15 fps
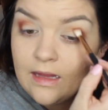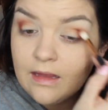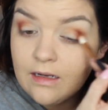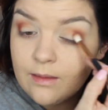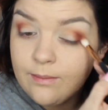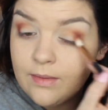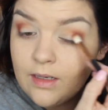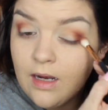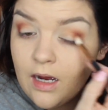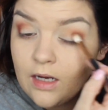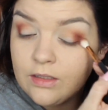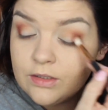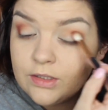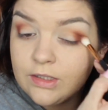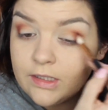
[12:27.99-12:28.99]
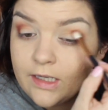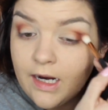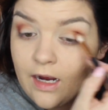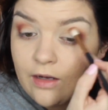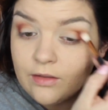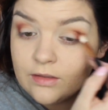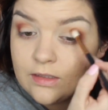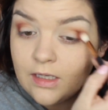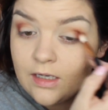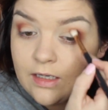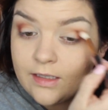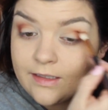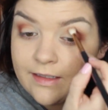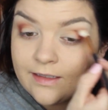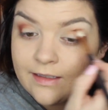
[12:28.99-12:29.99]
that I'm not sure how
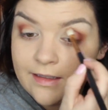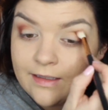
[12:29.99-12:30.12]
long